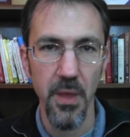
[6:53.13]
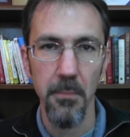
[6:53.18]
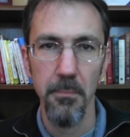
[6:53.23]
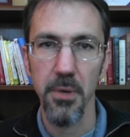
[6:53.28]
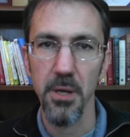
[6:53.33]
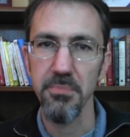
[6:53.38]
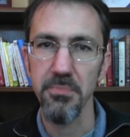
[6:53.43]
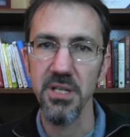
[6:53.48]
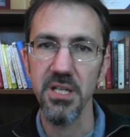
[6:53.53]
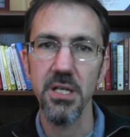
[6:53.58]

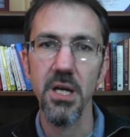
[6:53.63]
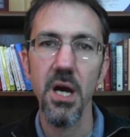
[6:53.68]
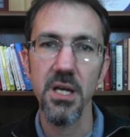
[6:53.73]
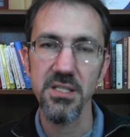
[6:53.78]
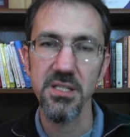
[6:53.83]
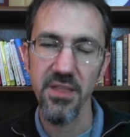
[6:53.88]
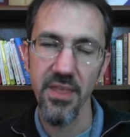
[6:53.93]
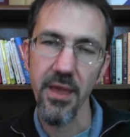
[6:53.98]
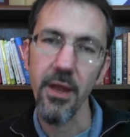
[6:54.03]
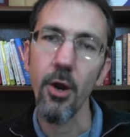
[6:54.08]
but
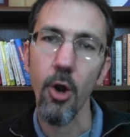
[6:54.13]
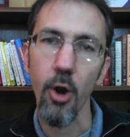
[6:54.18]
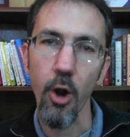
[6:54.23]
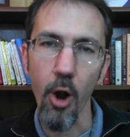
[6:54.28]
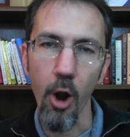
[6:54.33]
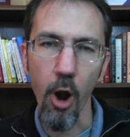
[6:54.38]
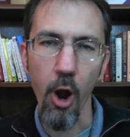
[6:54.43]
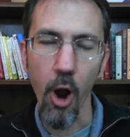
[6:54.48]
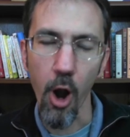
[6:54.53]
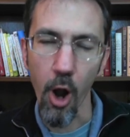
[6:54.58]
because they are
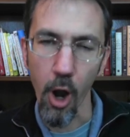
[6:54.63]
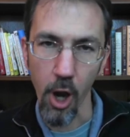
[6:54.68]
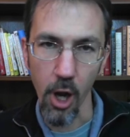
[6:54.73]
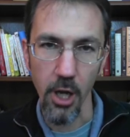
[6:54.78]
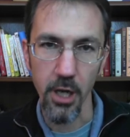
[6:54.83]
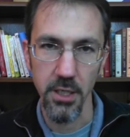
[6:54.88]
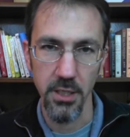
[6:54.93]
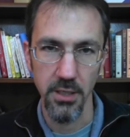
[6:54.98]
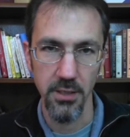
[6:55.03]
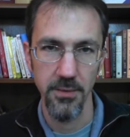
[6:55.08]

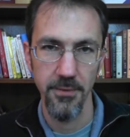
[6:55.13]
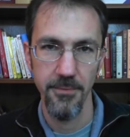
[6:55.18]
hard.